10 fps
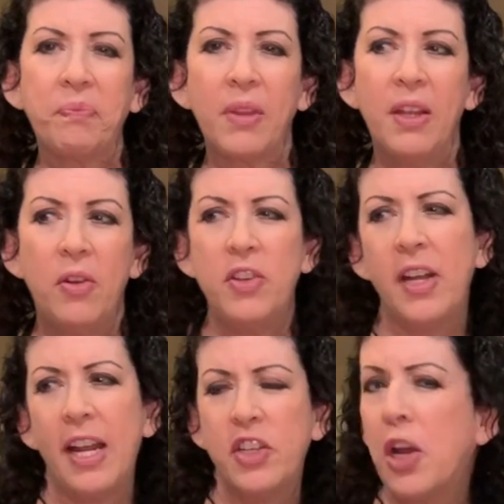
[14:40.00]
You know,
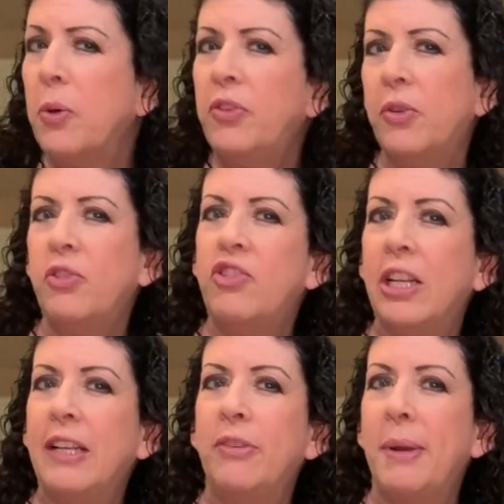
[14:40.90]
did I toast those
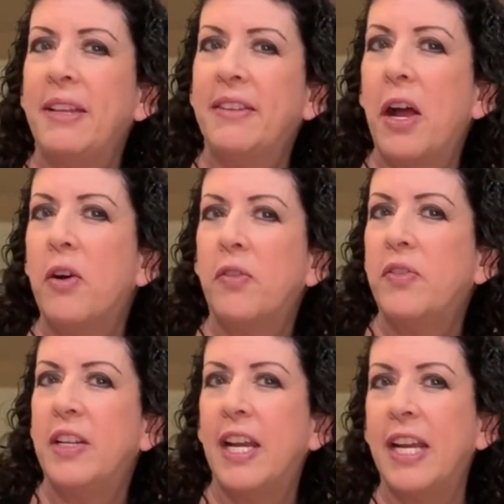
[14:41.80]
chilies myself?
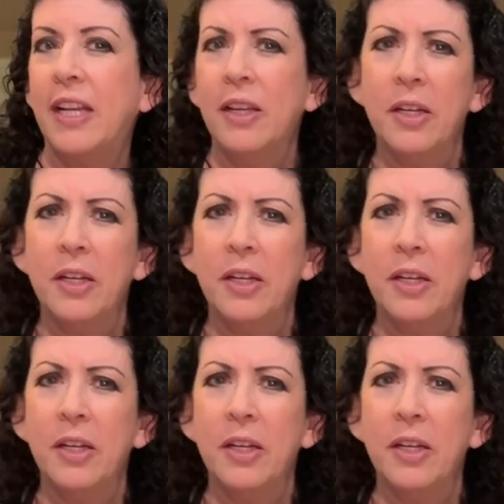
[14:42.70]
Did I,